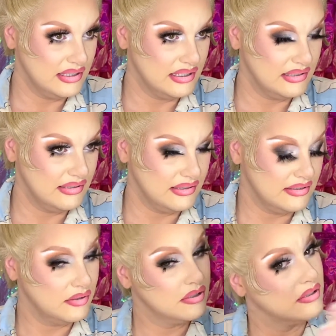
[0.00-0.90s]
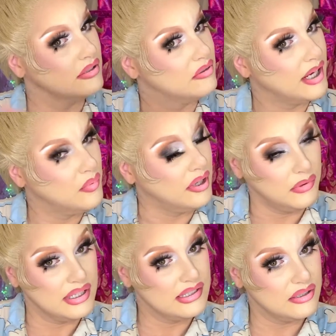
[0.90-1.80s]
the sister series to the Drag
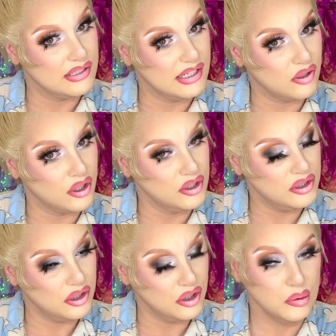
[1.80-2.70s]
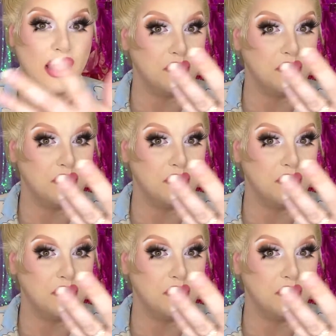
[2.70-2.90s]
101 series here on YouTube,